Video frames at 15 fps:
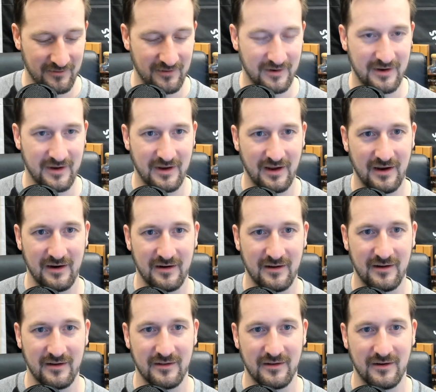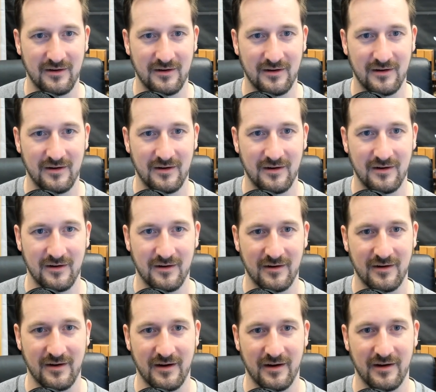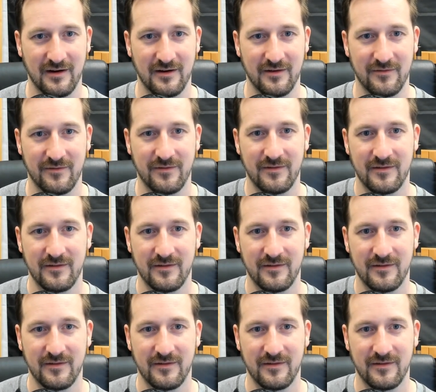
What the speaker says: Ricada Law Archive.